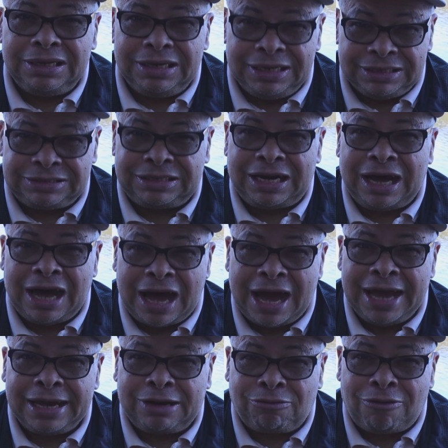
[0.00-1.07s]
Is it a
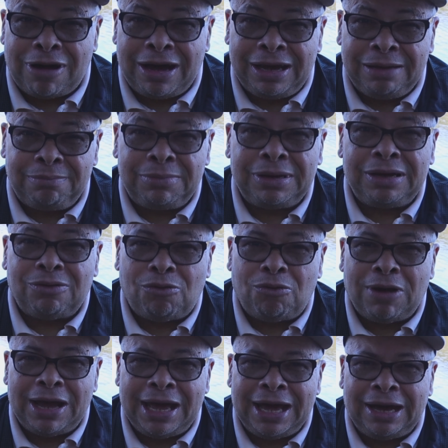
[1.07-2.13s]
high crime
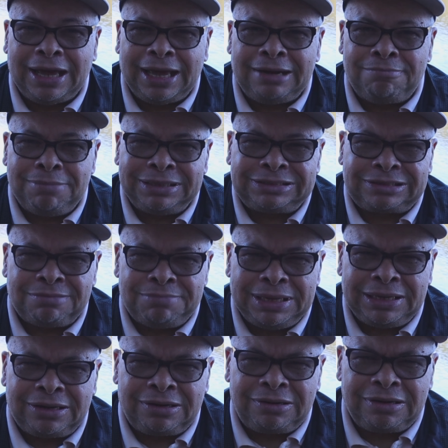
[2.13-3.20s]
and
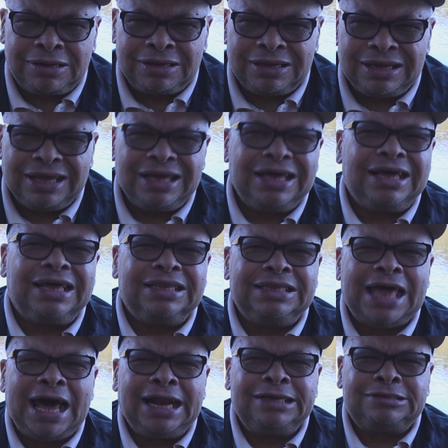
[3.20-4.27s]
misdemeanor?
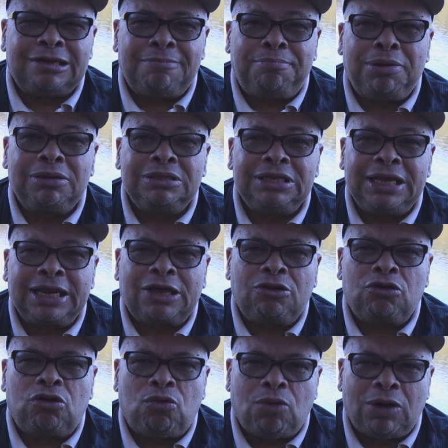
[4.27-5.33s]
That is a
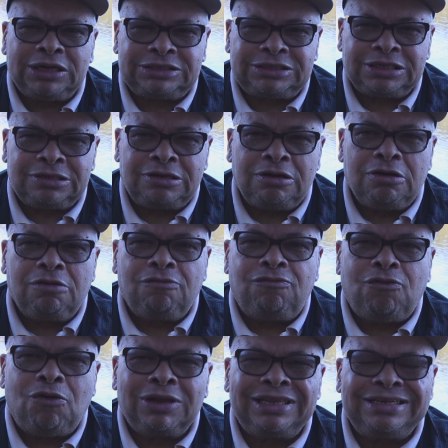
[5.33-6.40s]
political question
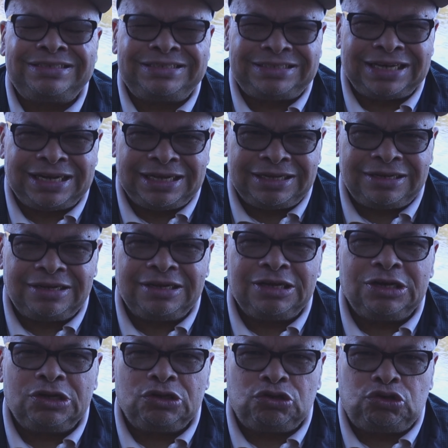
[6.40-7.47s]
for the Senate
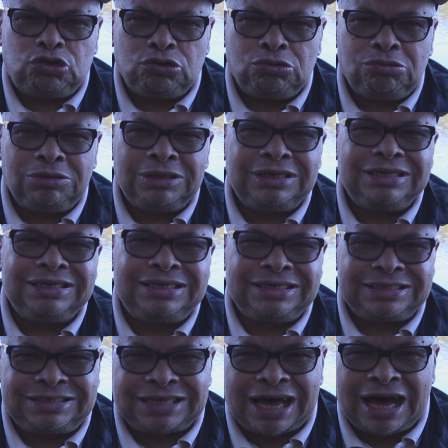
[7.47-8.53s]
to
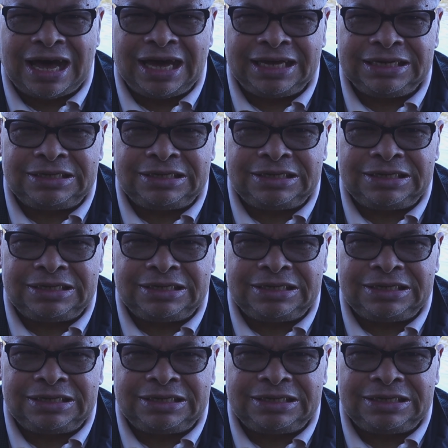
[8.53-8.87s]
decide.